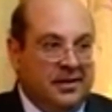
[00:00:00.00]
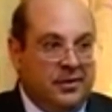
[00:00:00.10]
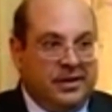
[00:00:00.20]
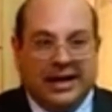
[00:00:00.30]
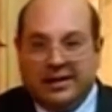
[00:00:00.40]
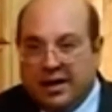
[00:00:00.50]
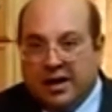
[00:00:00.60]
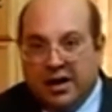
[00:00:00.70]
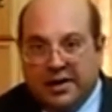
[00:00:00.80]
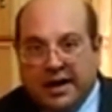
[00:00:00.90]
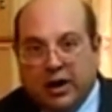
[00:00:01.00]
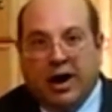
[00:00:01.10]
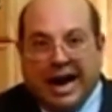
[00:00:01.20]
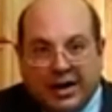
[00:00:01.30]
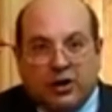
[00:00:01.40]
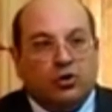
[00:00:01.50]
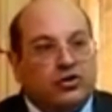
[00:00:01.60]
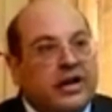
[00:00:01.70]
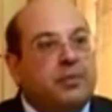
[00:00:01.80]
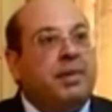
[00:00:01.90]
which either curtail or add to
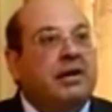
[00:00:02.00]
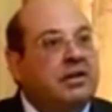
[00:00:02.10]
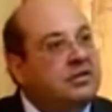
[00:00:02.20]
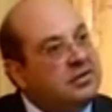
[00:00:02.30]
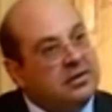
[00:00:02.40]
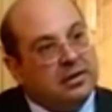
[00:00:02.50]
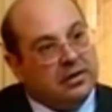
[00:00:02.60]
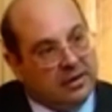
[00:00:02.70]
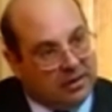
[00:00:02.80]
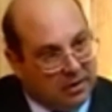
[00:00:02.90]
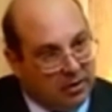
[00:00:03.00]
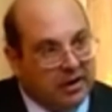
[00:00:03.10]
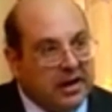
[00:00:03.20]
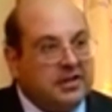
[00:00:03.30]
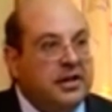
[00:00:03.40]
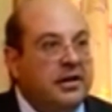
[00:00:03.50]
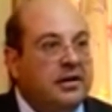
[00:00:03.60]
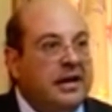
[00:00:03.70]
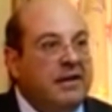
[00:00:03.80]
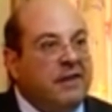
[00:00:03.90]
state powers, you are
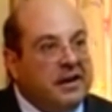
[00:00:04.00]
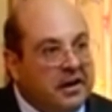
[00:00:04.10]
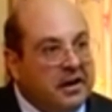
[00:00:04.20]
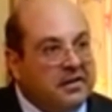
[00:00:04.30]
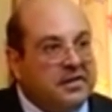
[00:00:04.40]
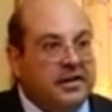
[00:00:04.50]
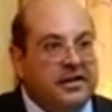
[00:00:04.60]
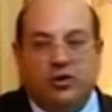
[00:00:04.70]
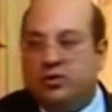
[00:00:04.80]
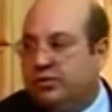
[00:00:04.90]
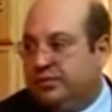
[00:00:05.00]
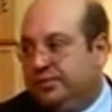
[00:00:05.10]
touching a federalist issue.